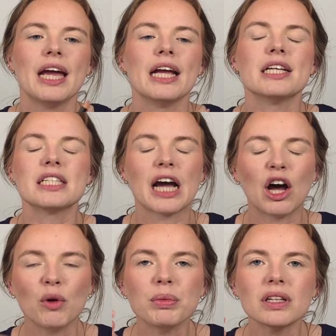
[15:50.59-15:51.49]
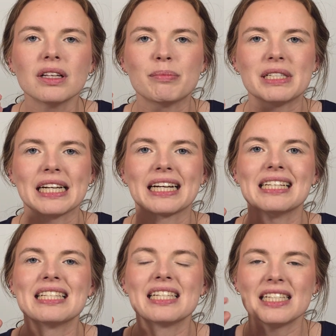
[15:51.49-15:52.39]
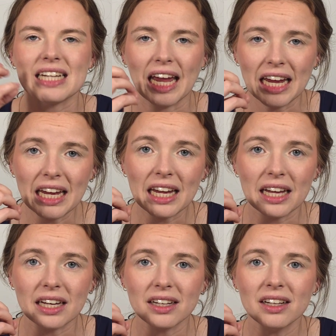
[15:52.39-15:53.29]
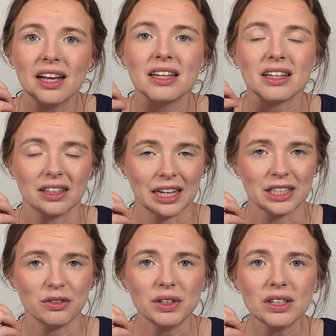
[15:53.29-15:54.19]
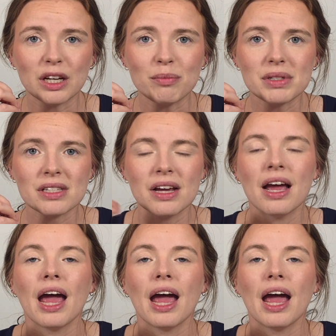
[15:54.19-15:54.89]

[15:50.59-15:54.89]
is to help your lipstick stay in the lines of your lips